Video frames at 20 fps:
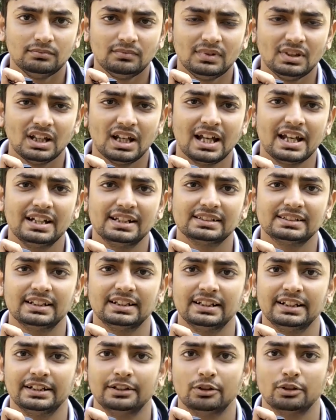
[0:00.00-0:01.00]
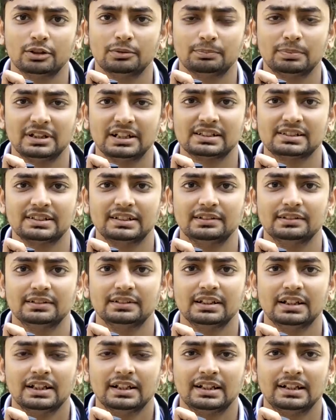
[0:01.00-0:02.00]
I recently got placed in
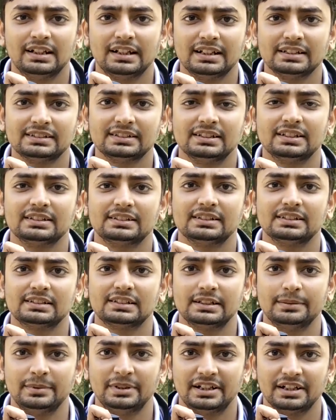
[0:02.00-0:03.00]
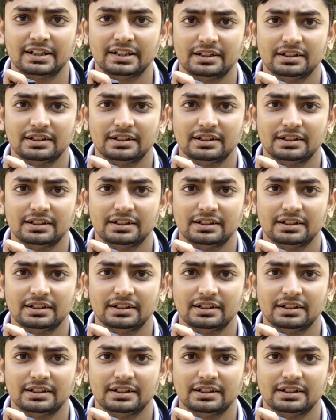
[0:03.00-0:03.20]
Reliance Industries Limited.